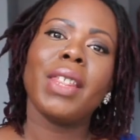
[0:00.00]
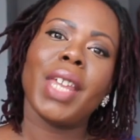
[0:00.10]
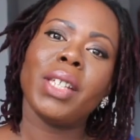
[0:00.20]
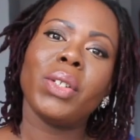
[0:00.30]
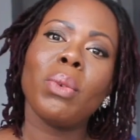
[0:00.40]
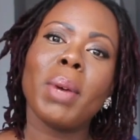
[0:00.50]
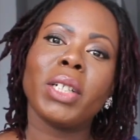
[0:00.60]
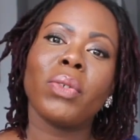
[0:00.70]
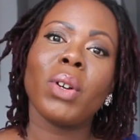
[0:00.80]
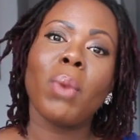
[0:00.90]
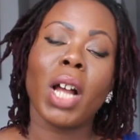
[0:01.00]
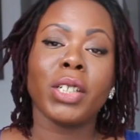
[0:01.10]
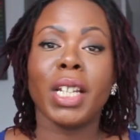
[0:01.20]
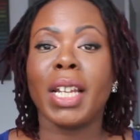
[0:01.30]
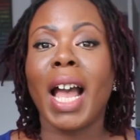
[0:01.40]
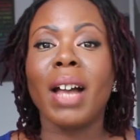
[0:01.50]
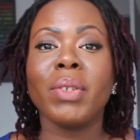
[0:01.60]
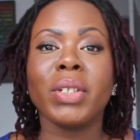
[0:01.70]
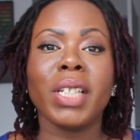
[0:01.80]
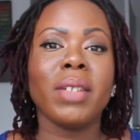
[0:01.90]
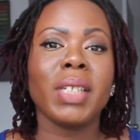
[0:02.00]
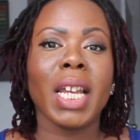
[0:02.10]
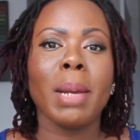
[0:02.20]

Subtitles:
Thanks so much for watching. Have yourselves